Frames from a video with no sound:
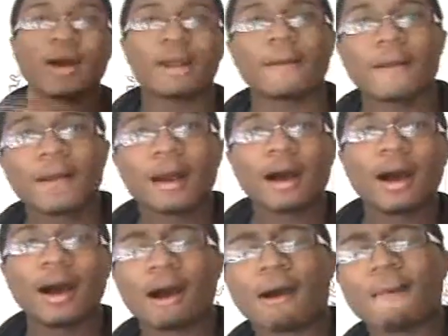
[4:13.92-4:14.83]
But
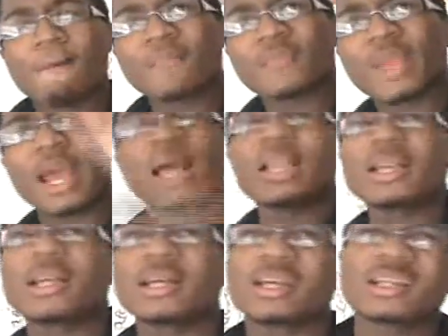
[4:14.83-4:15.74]
um
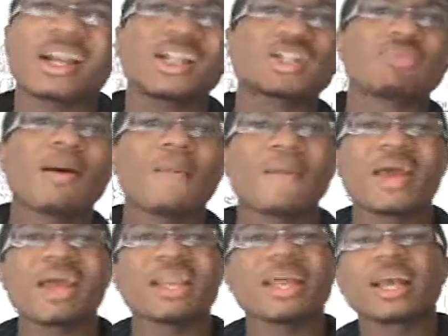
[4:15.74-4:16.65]
and shout out to my
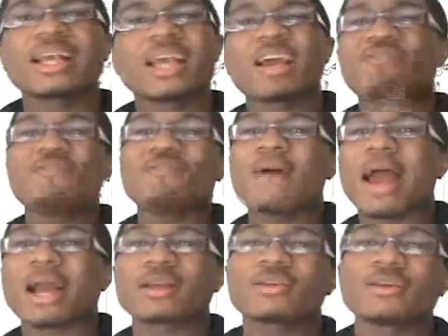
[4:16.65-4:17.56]
man Kev
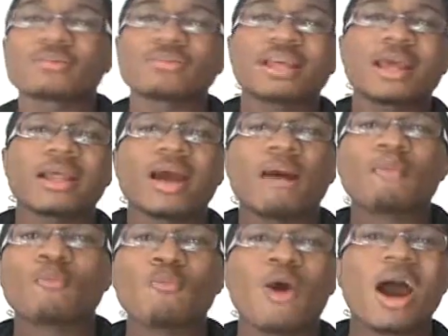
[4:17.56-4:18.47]
Mwack, you know what I'm saying?
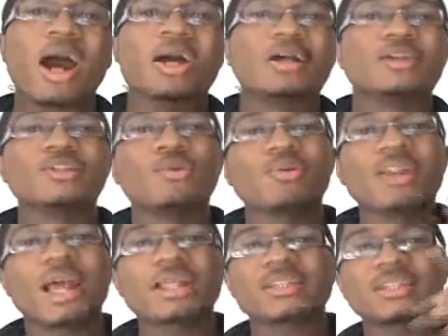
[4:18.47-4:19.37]
Mwack
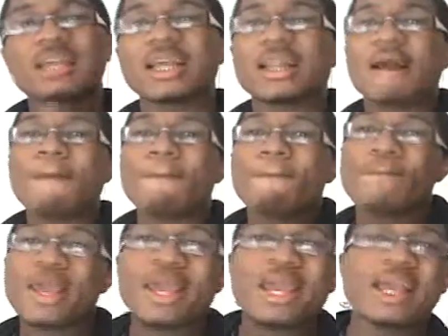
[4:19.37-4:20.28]
doing that shit
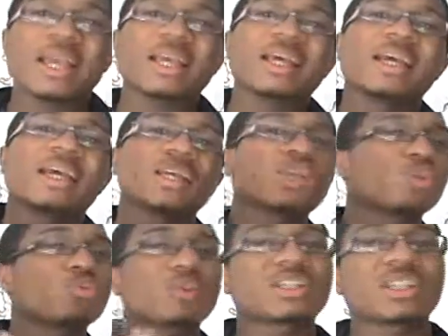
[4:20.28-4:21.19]
big in
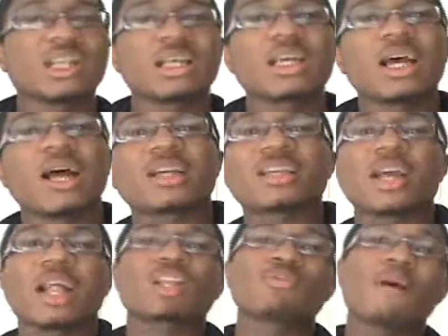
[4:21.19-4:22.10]
Switzerland.
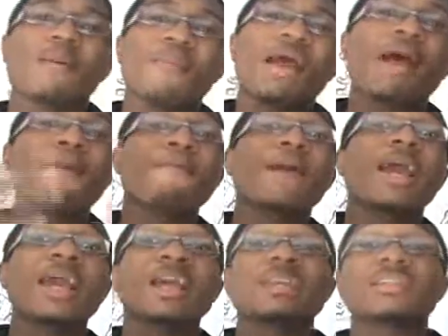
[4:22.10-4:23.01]
Shout out to my man
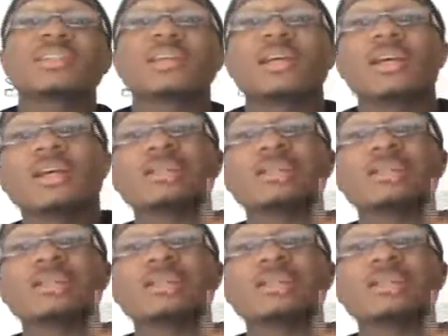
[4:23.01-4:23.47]
Maze.